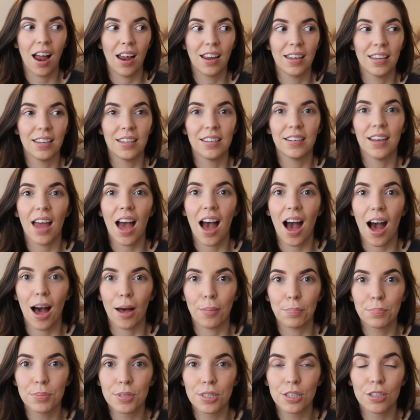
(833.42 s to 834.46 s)
in
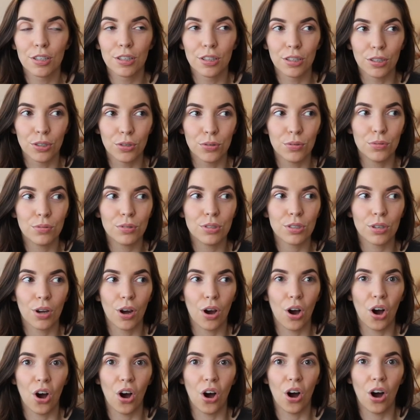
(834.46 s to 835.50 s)
absolute
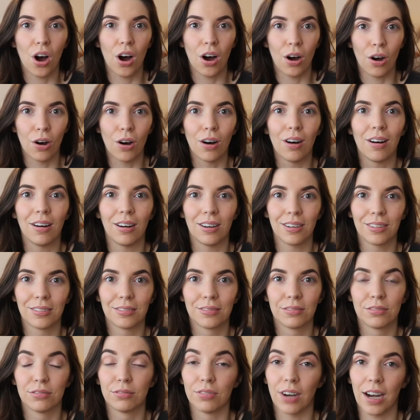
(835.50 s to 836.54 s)
awe
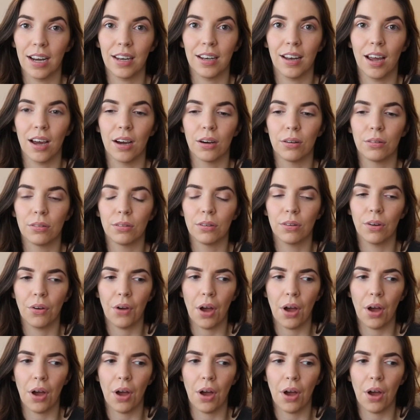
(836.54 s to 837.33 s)
right now.